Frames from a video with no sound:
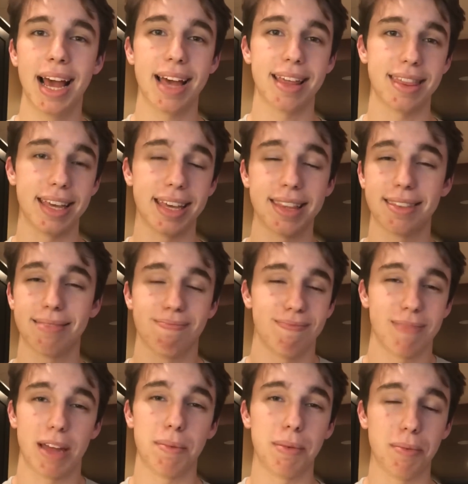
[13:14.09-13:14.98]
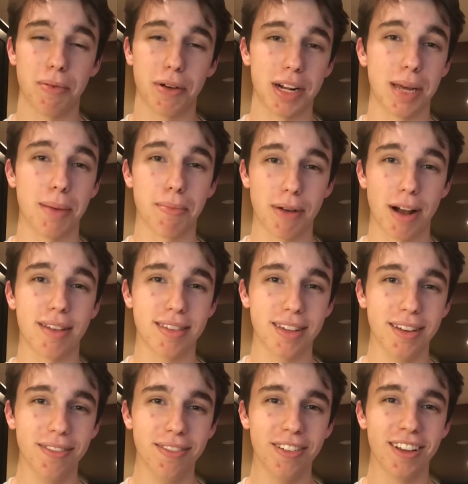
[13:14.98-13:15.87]
I think that'd be pretty
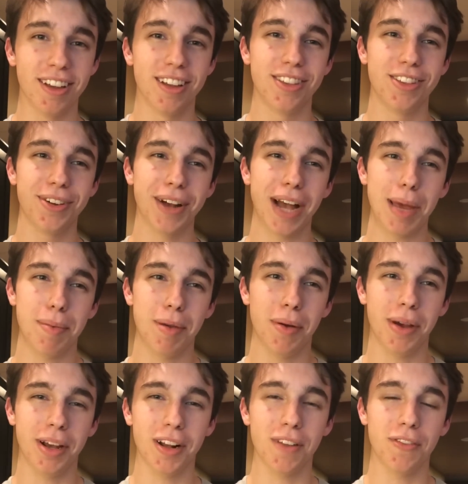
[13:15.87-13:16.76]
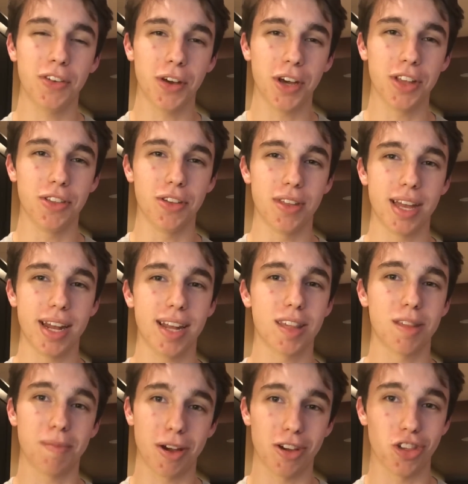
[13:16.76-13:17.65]
impressive to your AP reader if you could do that,
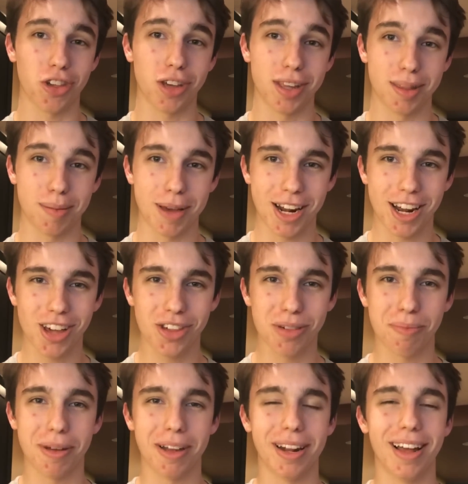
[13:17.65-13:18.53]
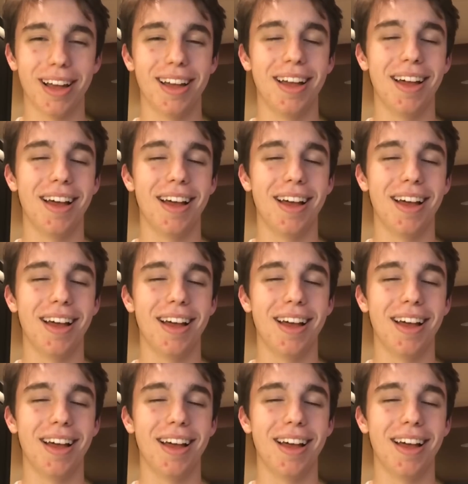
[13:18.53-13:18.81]
especially in Spanish, but